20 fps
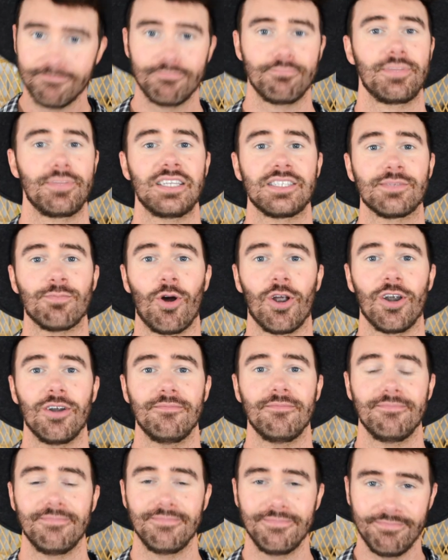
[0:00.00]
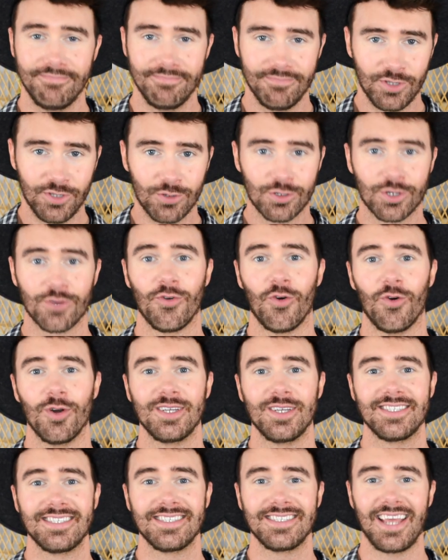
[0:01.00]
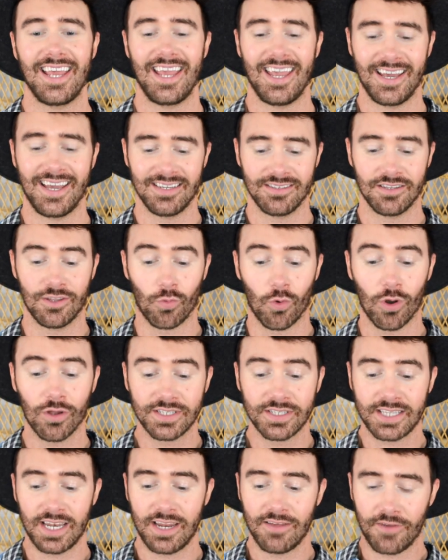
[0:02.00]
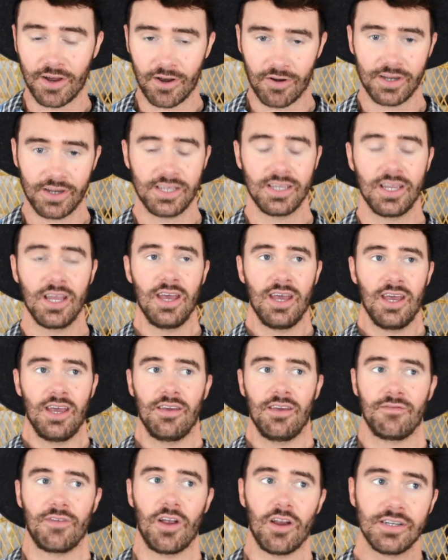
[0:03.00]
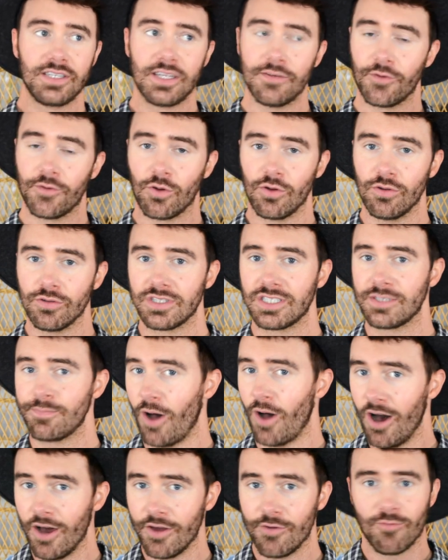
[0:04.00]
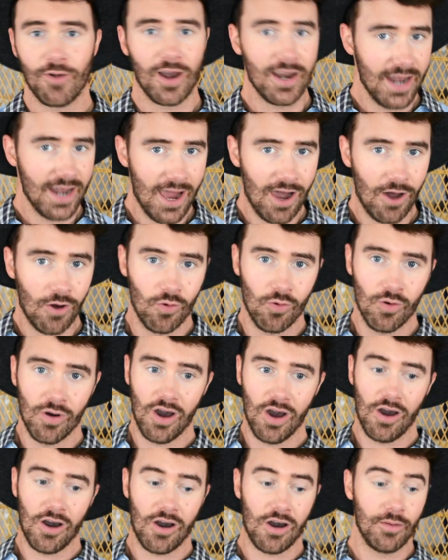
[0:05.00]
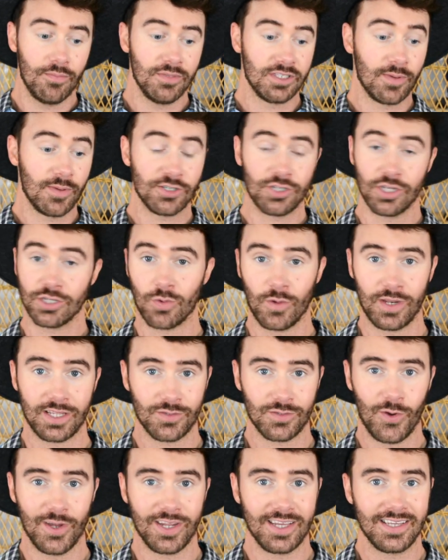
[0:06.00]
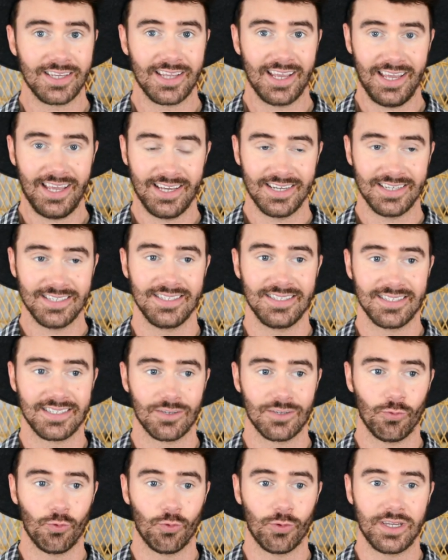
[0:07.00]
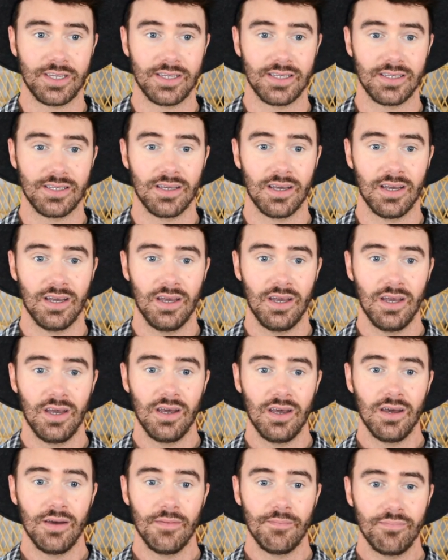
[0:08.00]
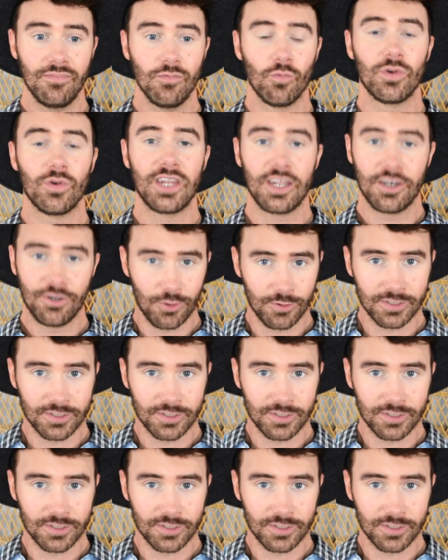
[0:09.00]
be smart, use your voice, and the world is in a very, very difficult spot right now, um, especially twenty twenty, and we, we need to do